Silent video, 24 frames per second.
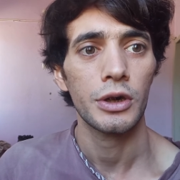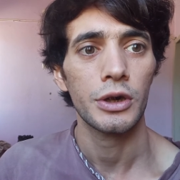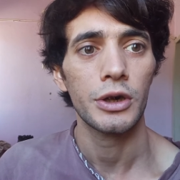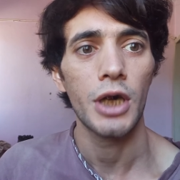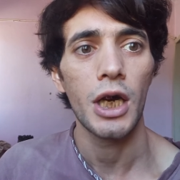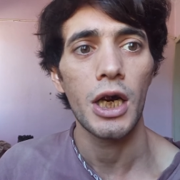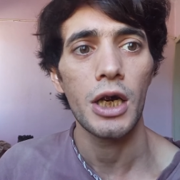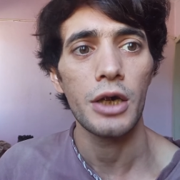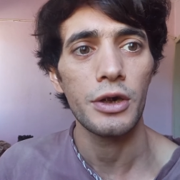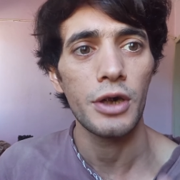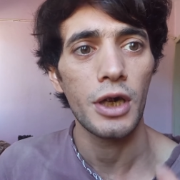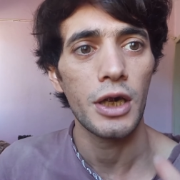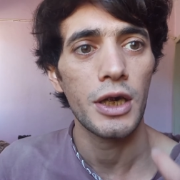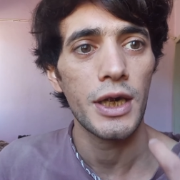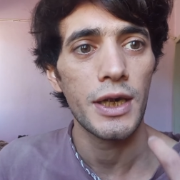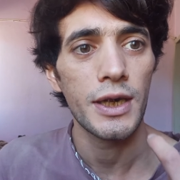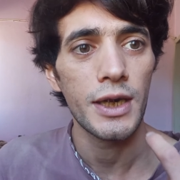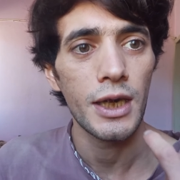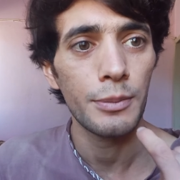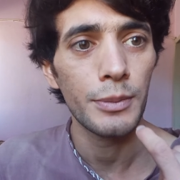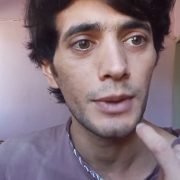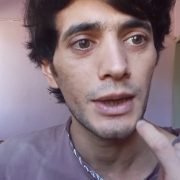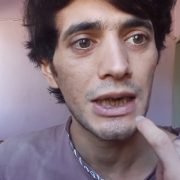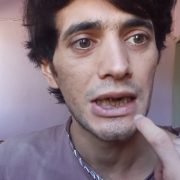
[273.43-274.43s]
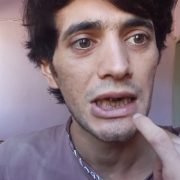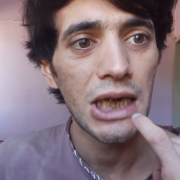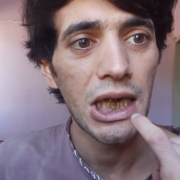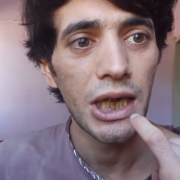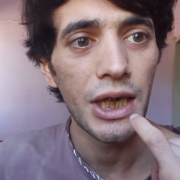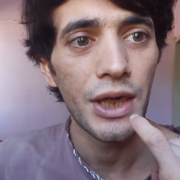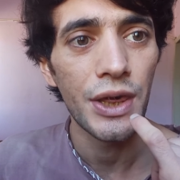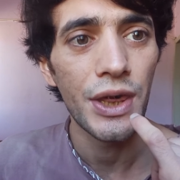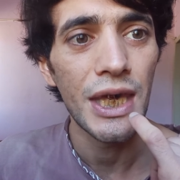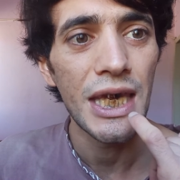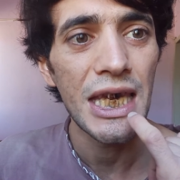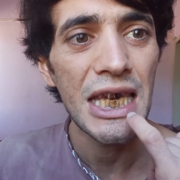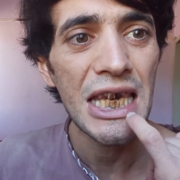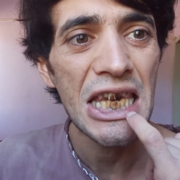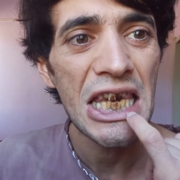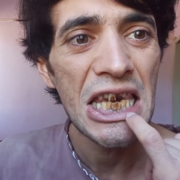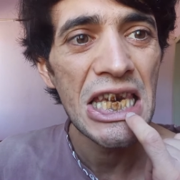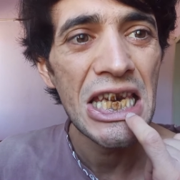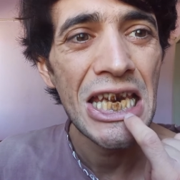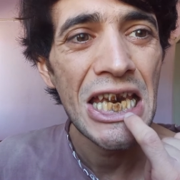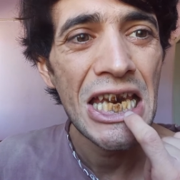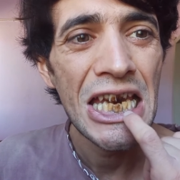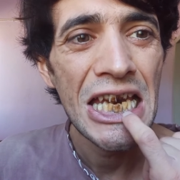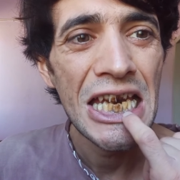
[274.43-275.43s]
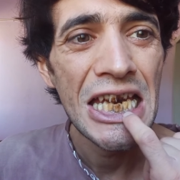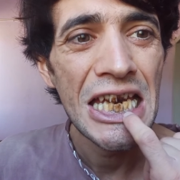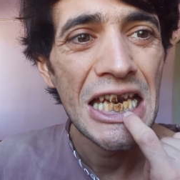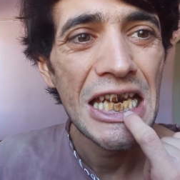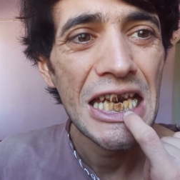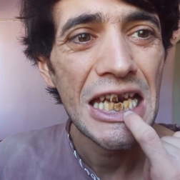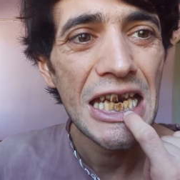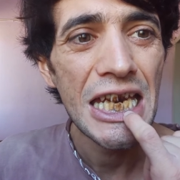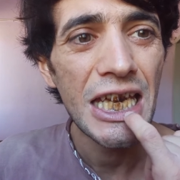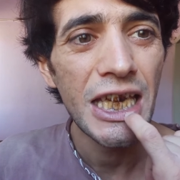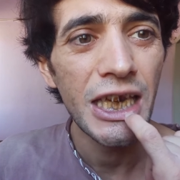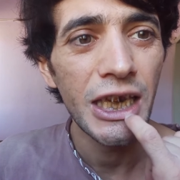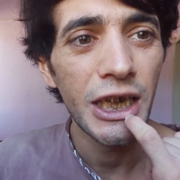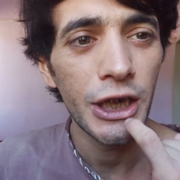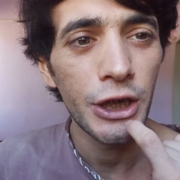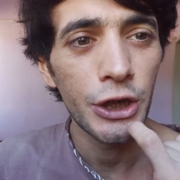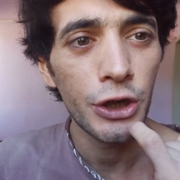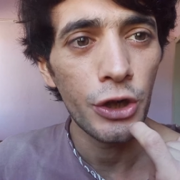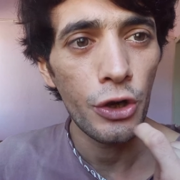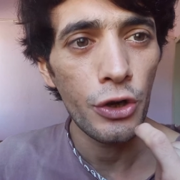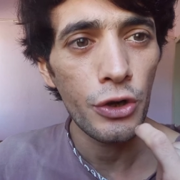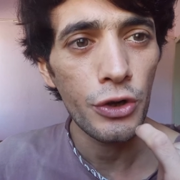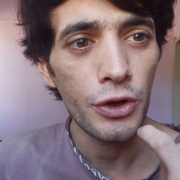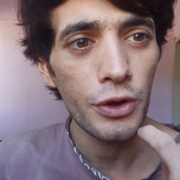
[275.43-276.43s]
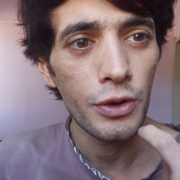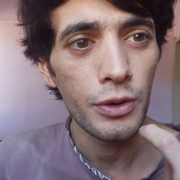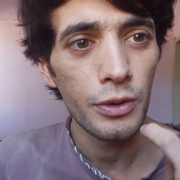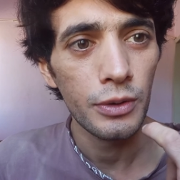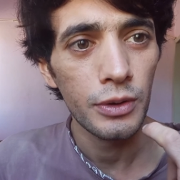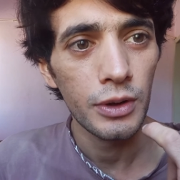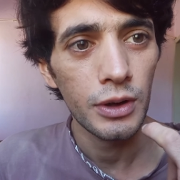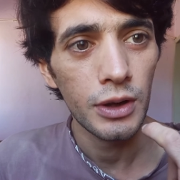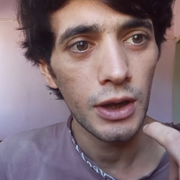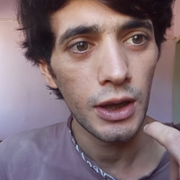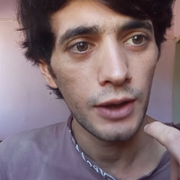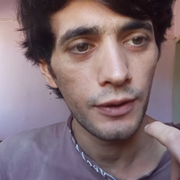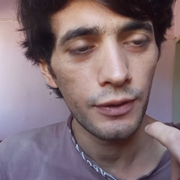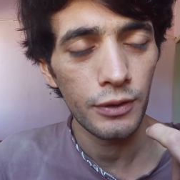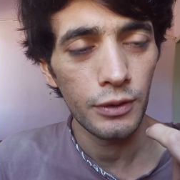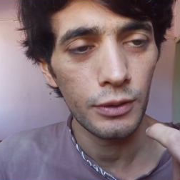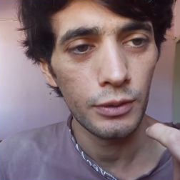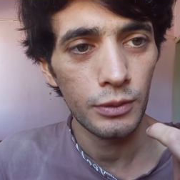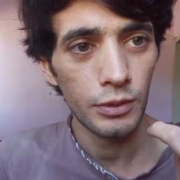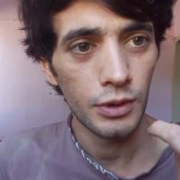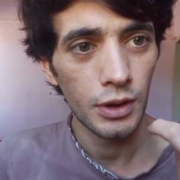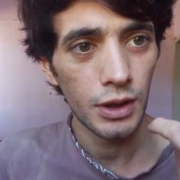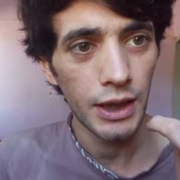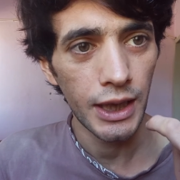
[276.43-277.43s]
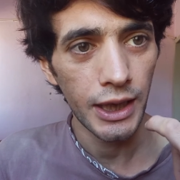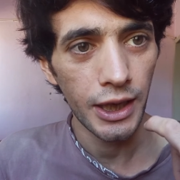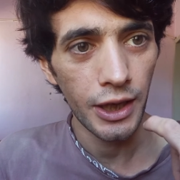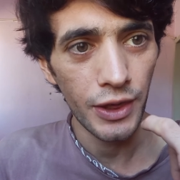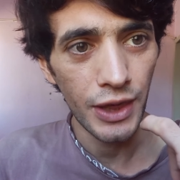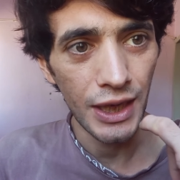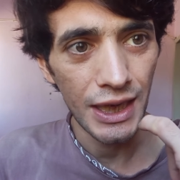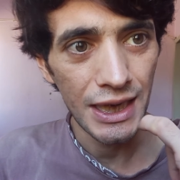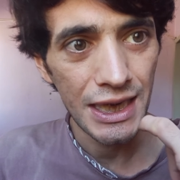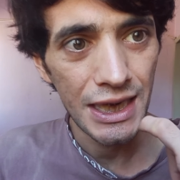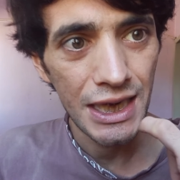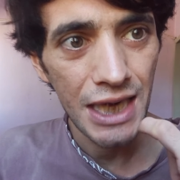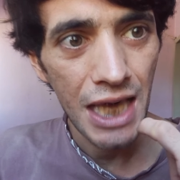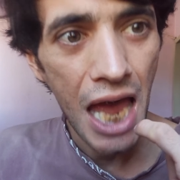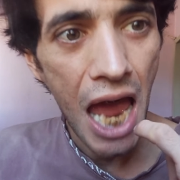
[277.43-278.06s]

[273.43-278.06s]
Tartar is something like this, and it turns even like this.